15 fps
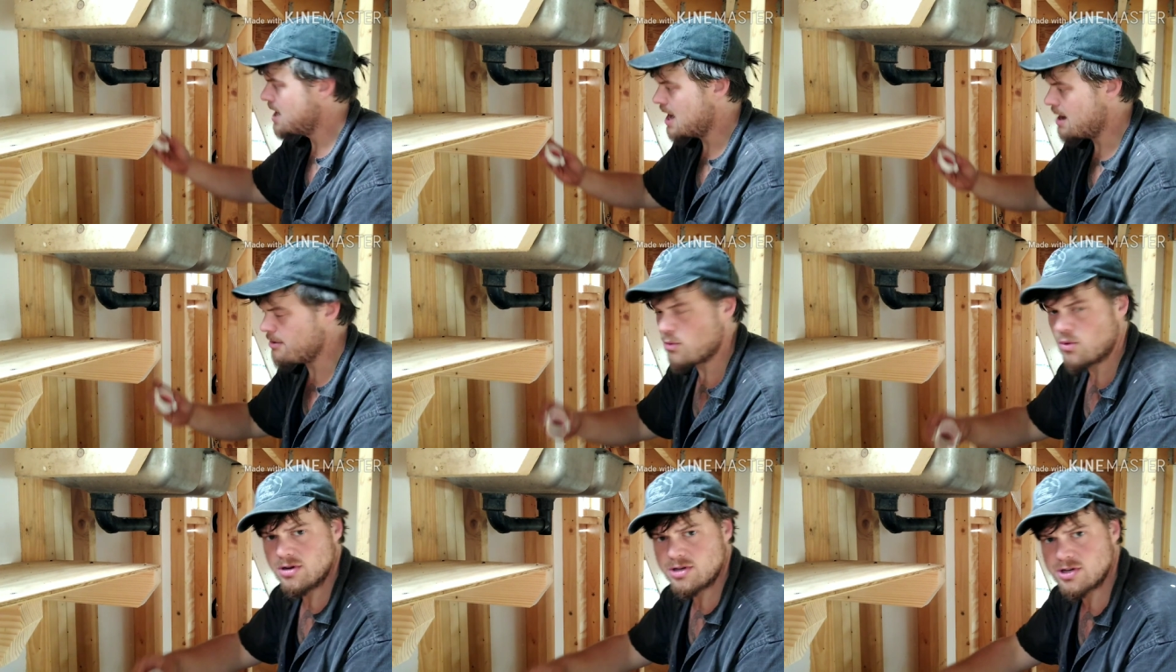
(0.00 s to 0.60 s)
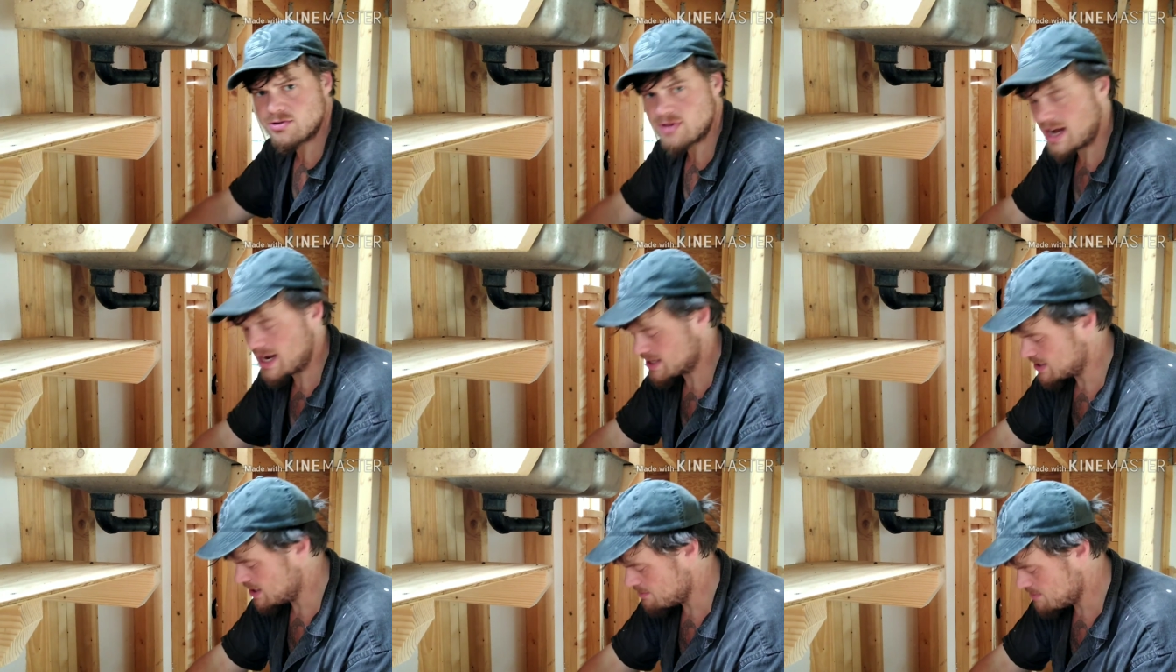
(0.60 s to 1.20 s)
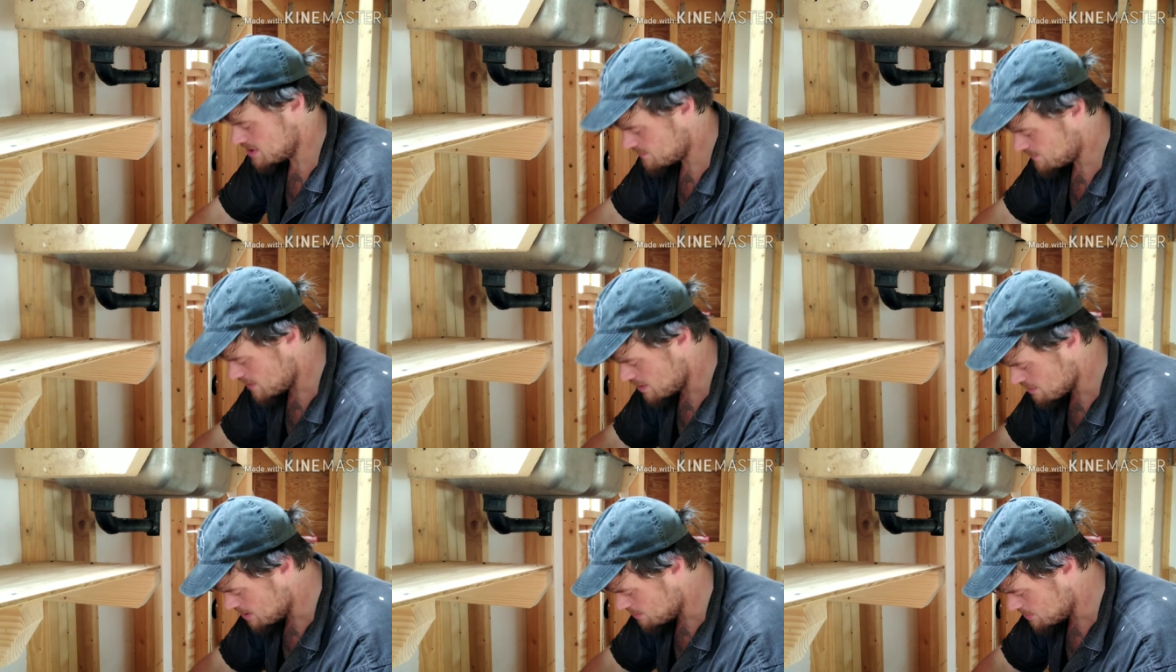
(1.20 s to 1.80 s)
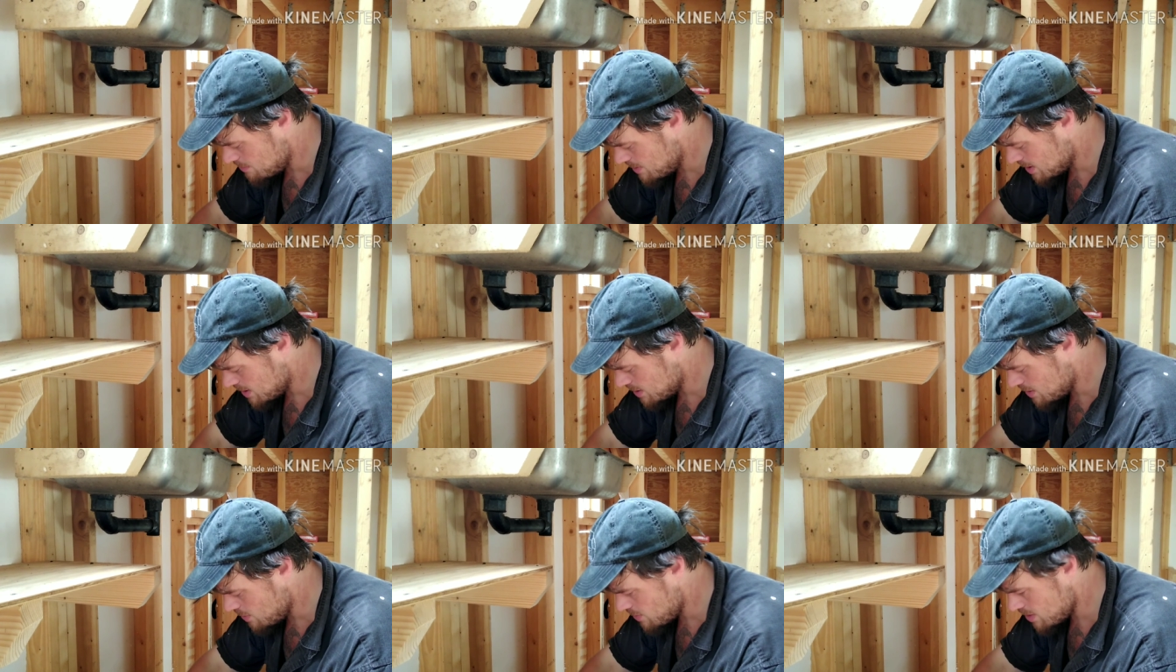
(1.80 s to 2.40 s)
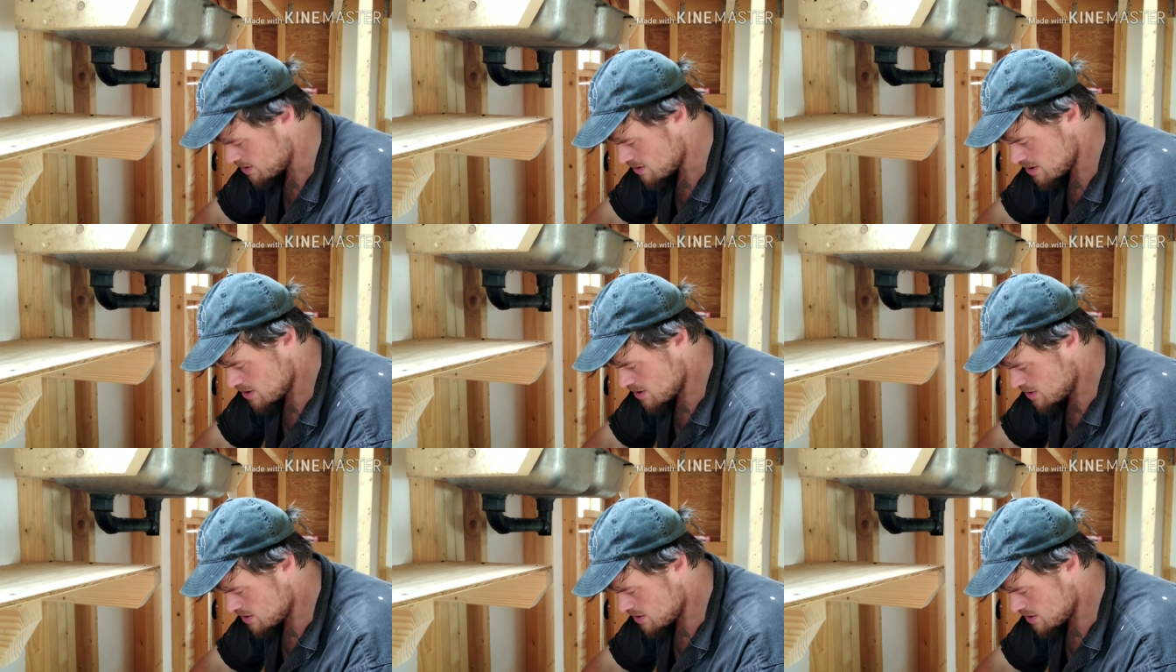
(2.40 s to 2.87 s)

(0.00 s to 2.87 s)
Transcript: I mean, once you drag something this far up in the middle of nowhere,